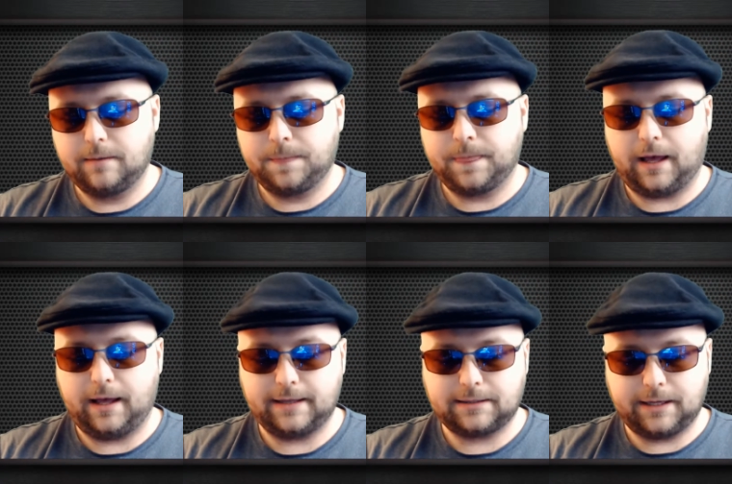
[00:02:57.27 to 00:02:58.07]

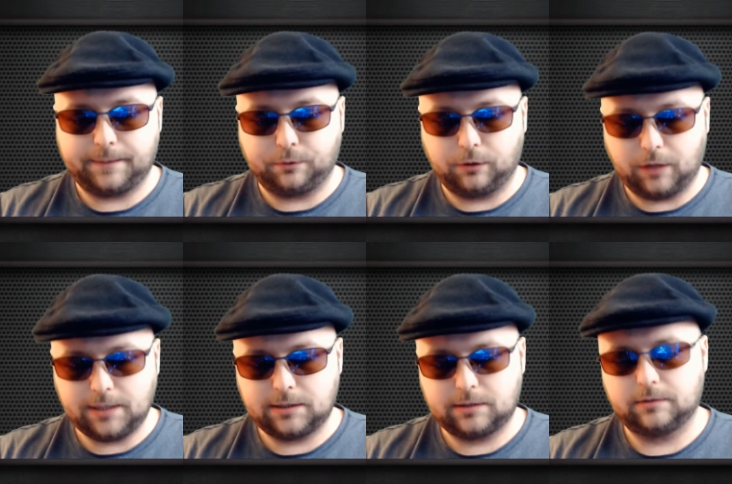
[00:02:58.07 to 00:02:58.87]
S10
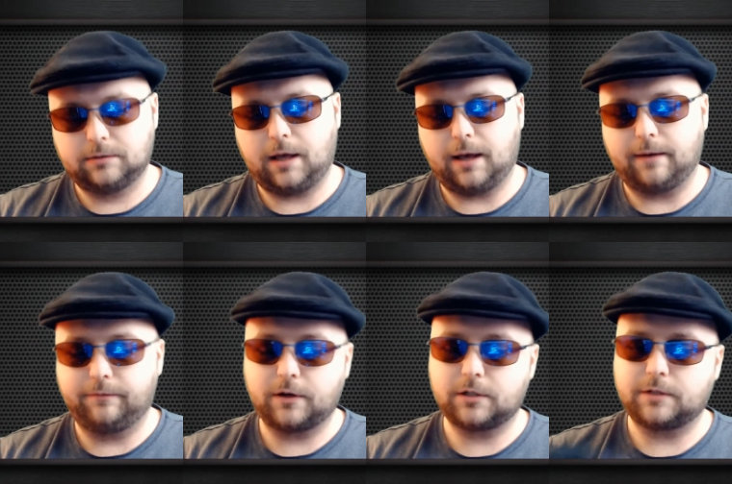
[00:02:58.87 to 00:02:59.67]
Plus.
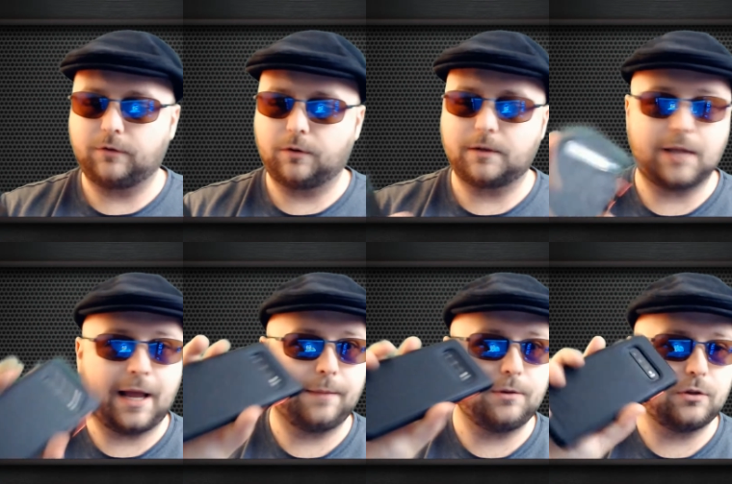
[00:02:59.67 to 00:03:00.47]
First and foremost,
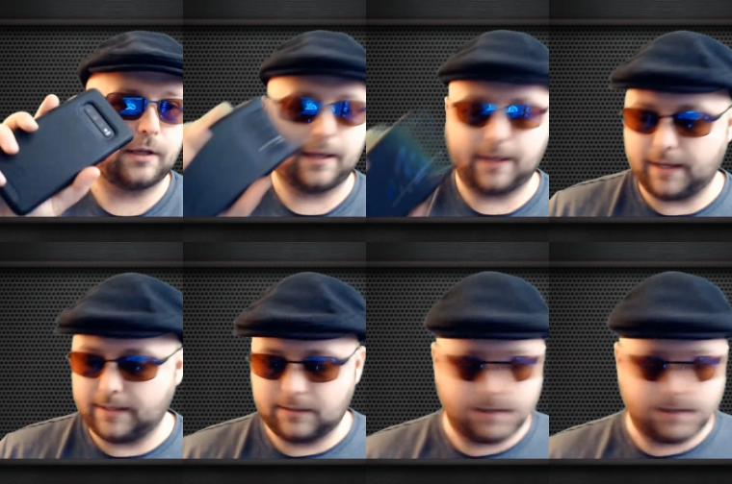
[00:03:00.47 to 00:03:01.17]
I am using a case.